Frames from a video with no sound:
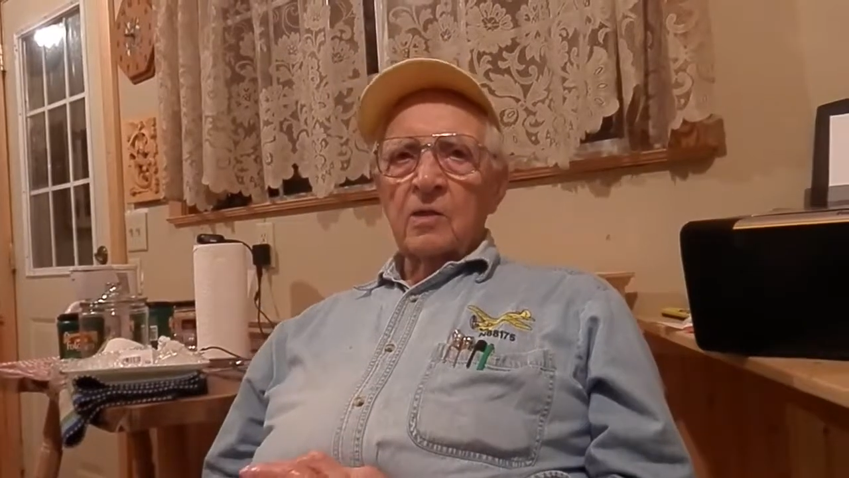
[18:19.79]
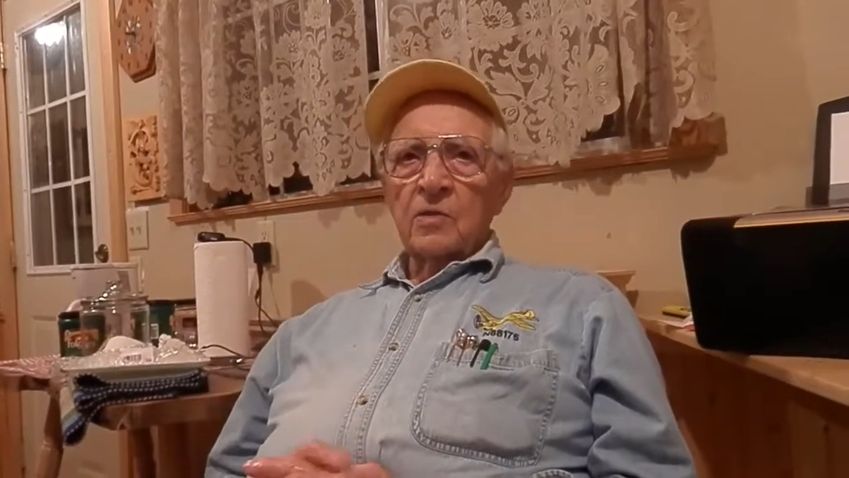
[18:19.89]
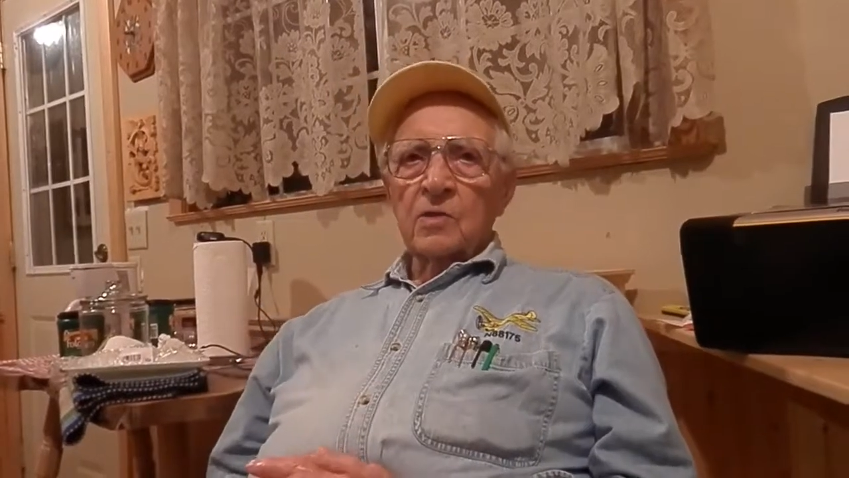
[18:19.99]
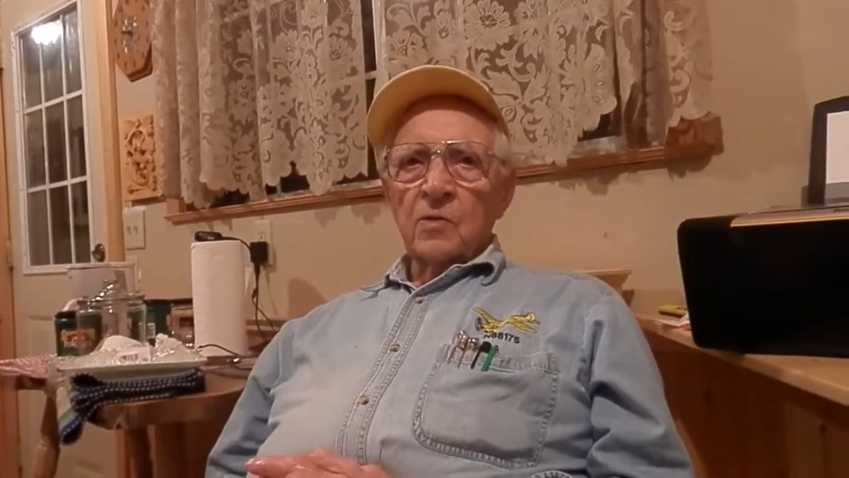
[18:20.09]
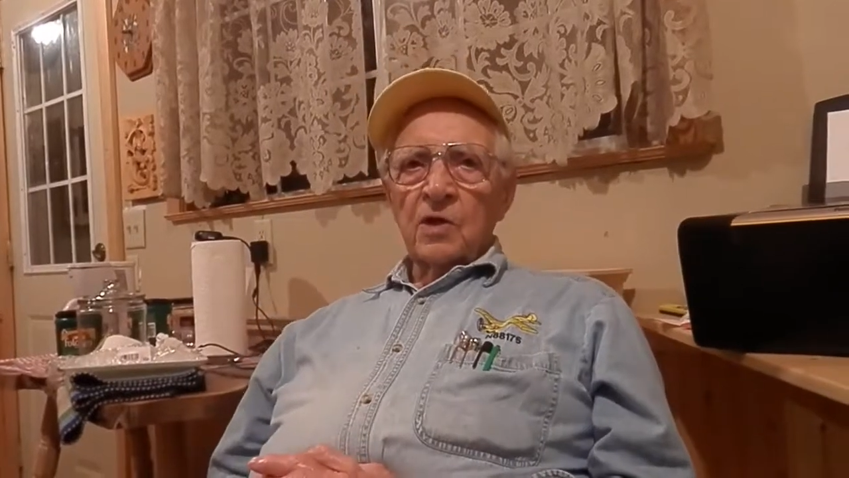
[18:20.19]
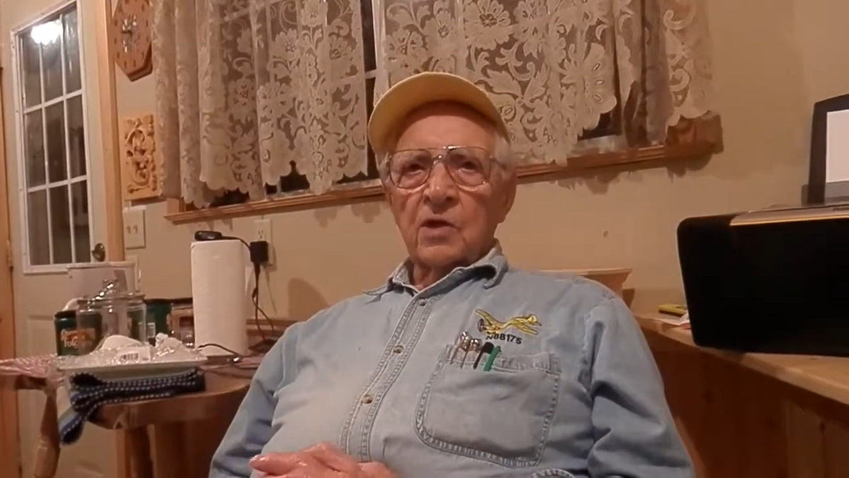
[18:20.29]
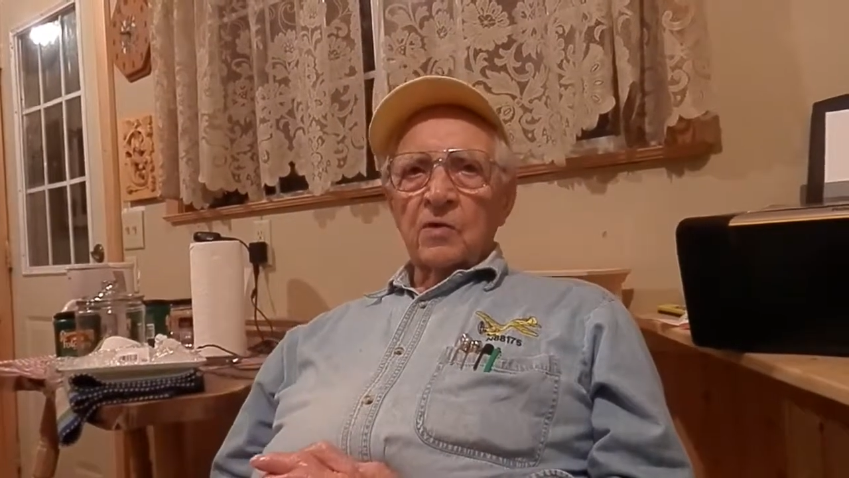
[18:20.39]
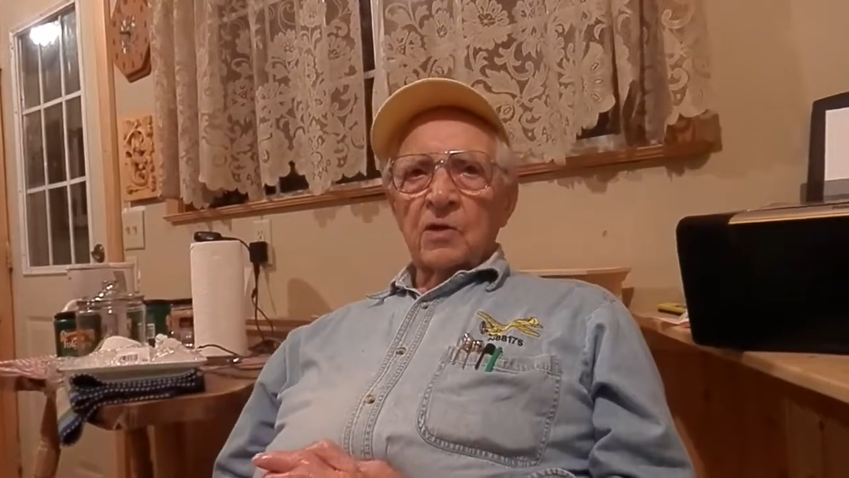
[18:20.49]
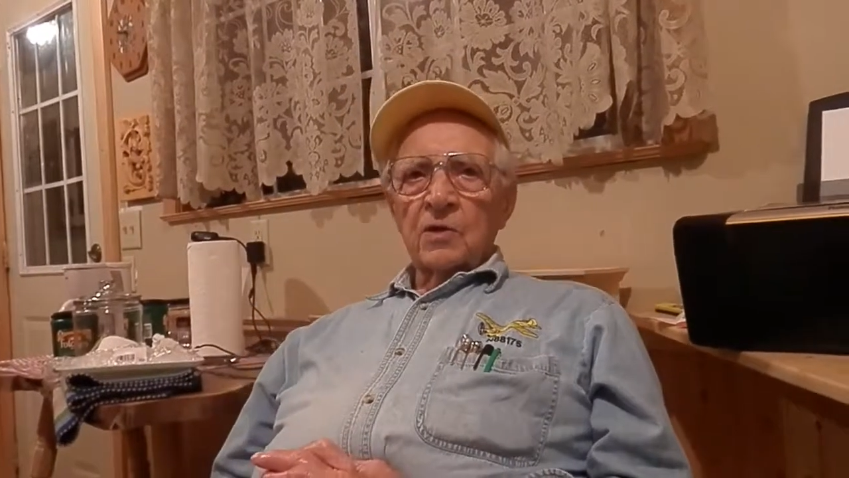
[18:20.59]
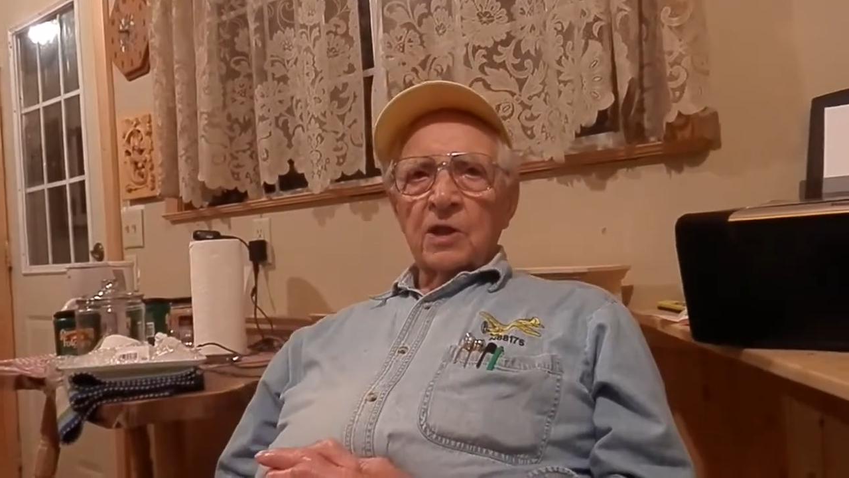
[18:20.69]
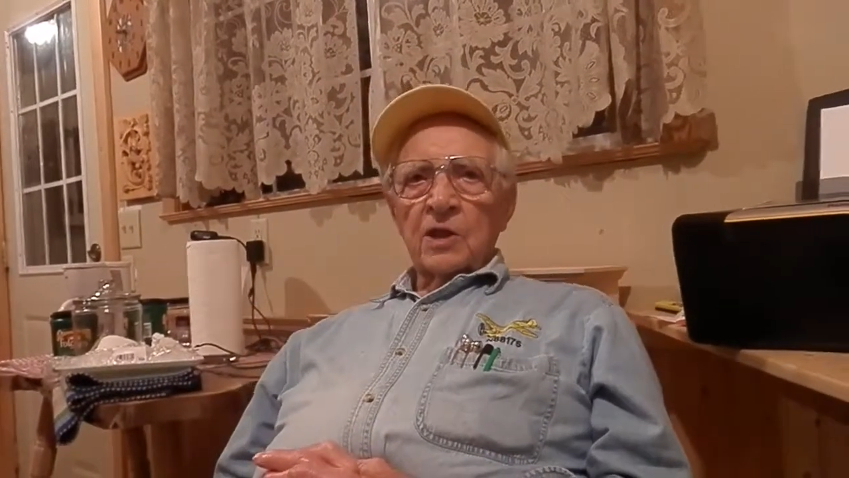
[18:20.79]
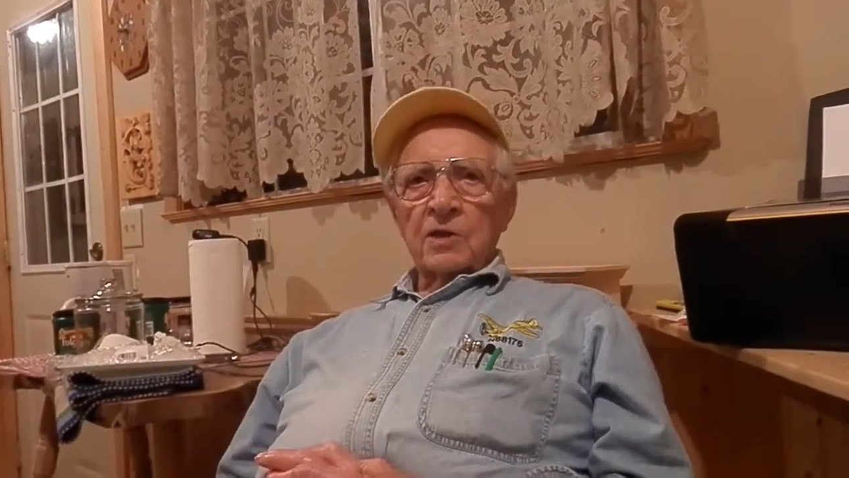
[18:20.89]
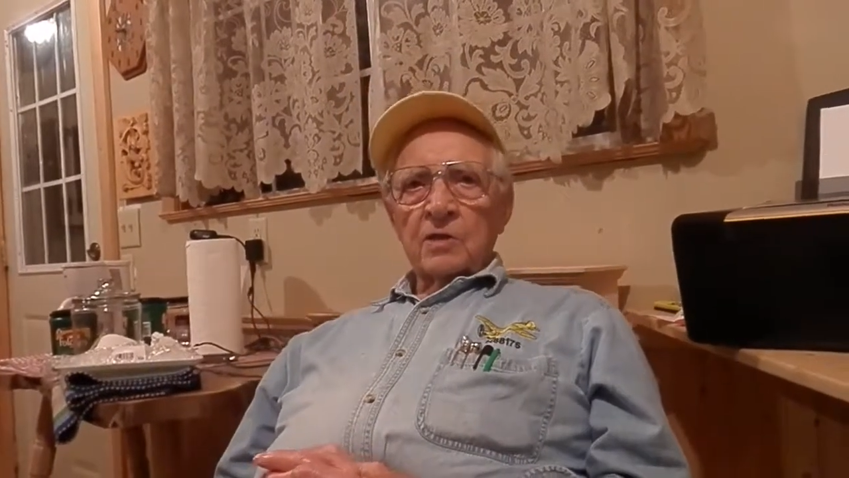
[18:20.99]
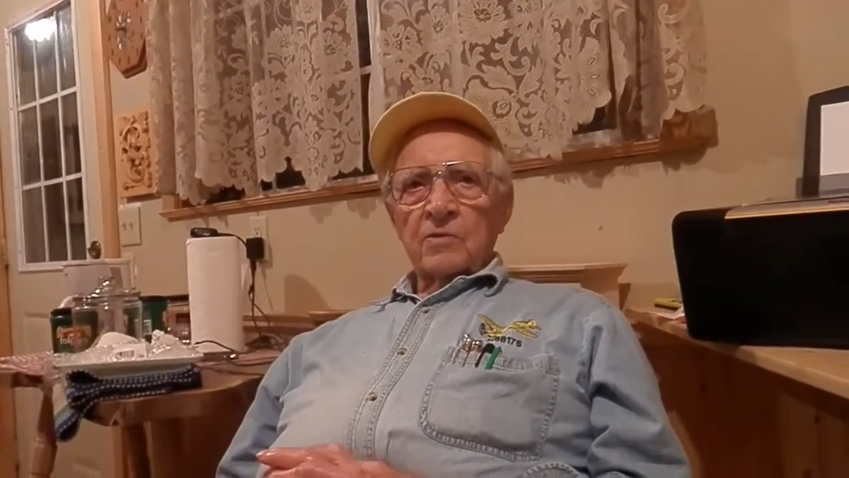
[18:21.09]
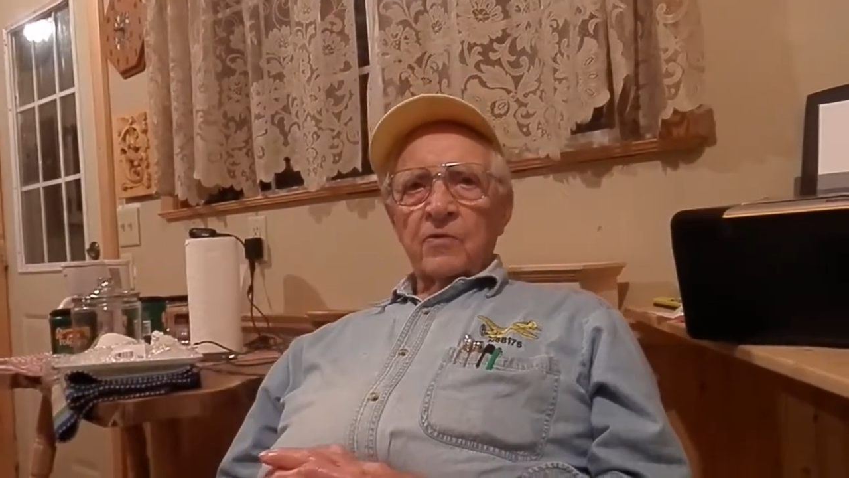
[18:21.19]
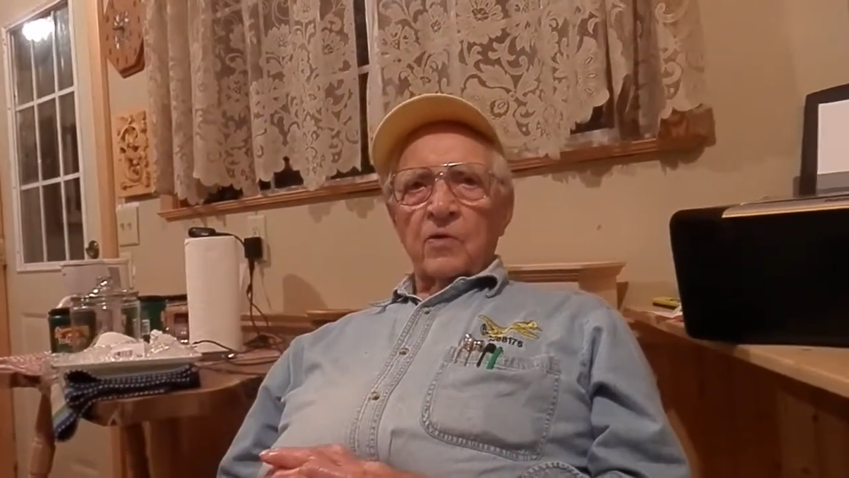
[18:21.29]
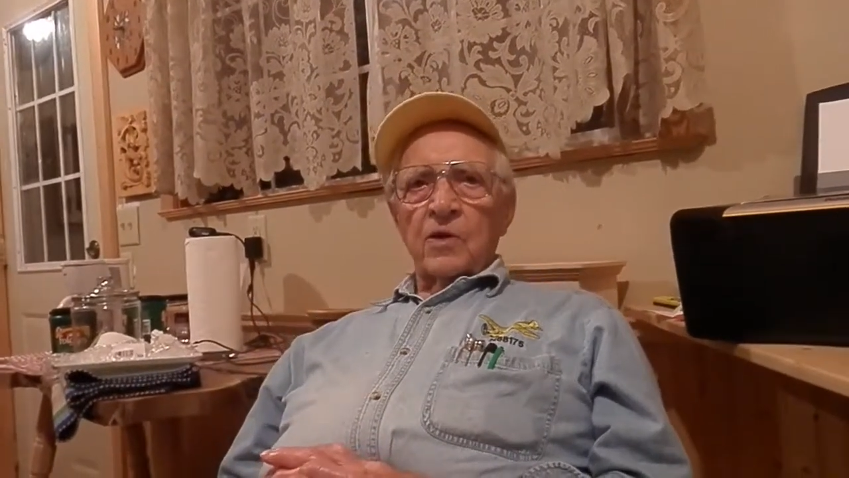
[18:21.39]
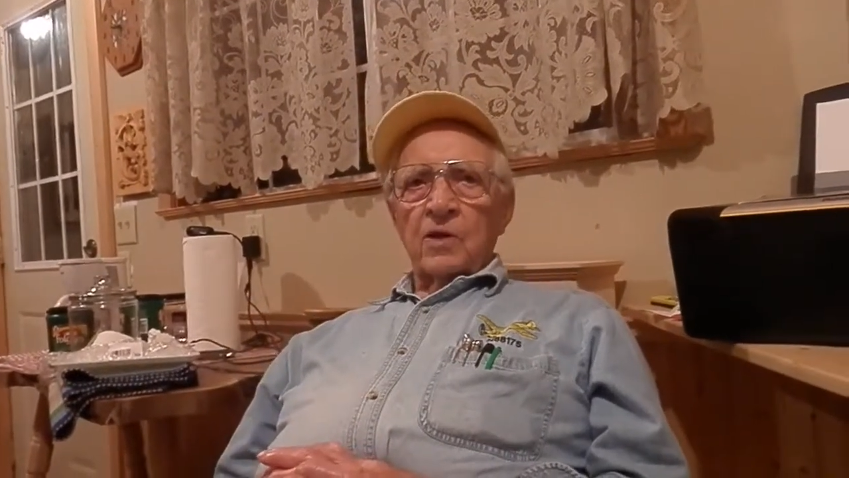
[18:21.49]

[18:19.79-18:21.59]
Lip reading: it was running real nice before they